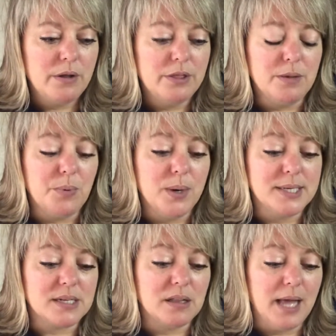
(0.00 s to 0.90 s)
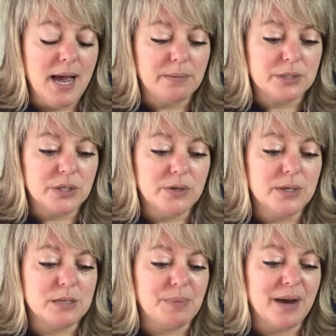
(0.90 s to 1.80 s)
The boys clapped.
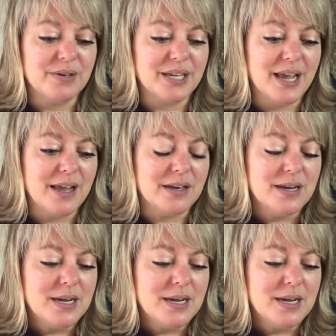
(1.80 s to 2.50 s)
Lewis bowed again.